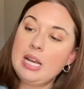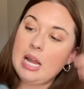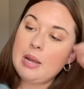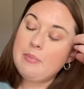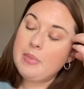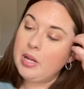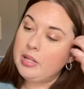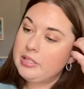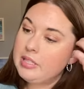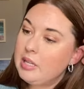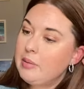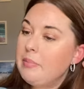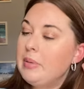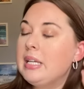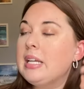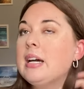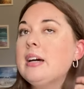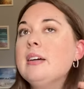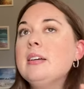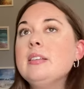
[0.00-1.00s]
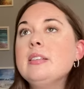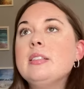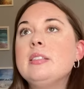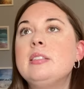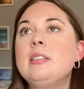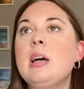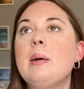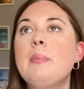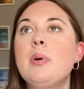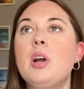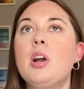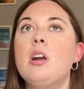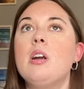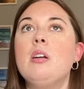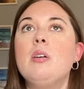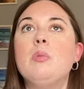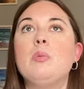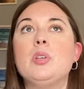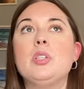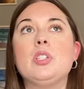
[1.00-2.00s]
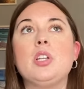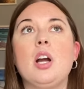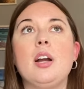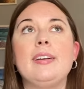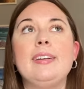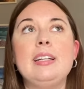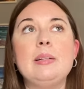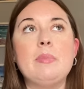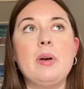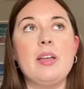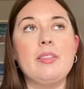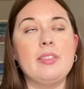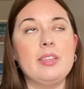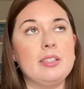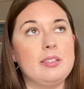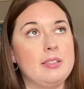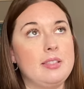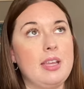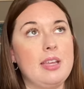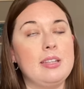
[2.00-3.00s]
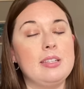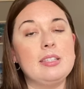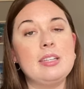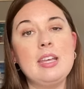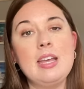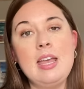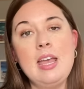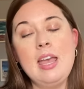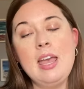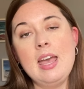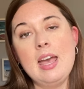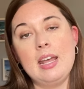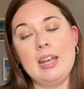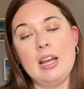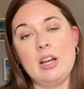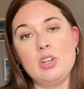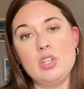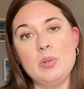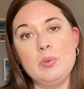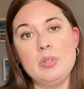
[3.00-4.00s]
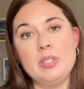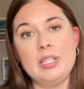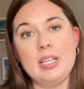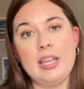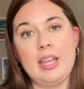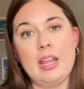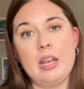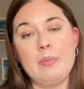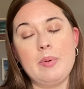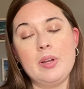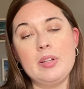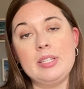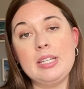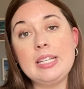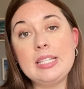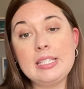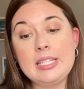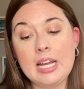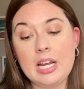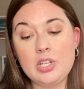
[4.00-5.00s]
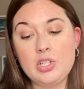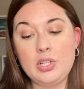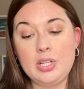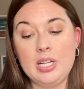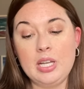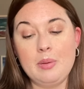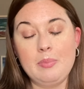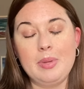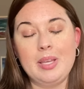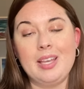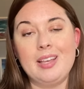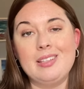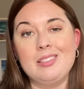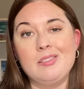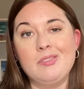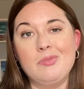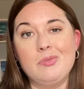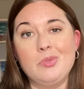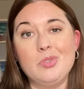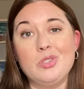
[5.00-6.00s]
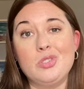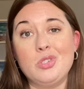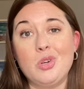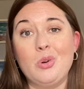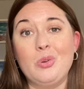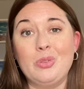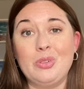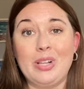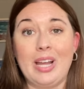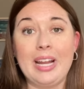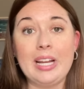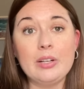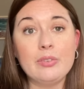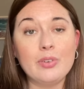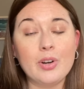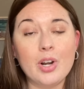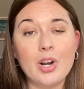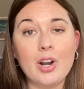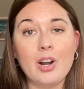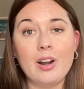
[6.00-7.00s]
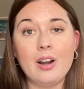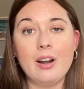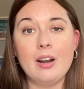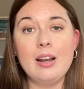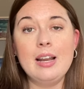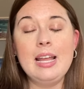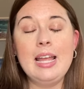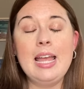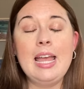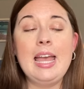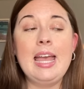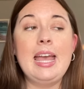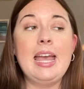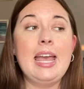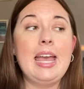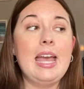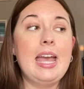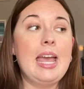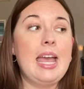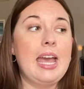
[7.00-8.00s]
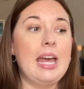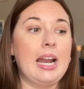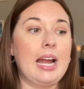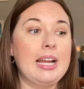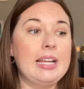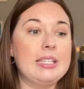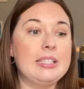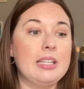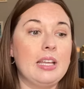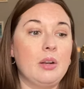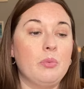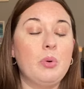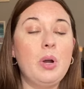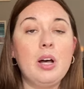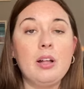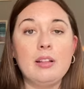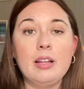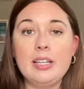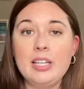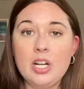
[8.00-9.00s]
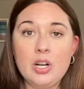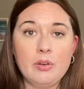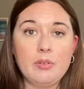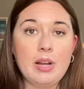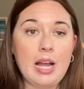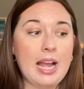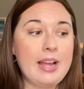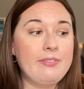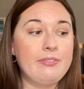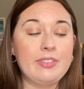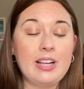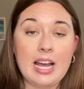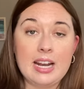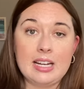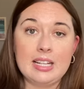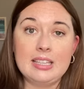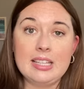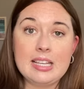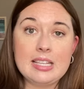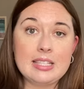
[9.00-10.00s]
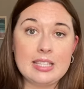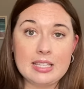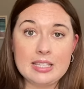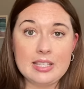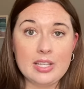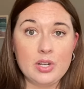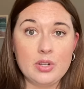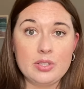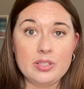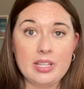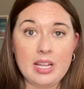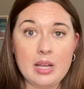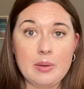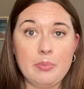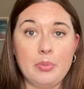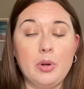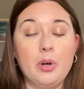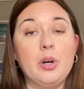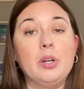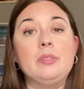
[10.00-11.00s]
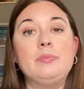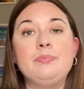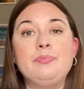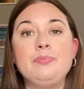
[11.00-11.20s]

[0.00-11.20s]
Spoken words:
I melted because Summer was talking about this scent and how she was thinking about de-stashing it because it was so light for her. And I said, well, you know, I've got at least this little sample.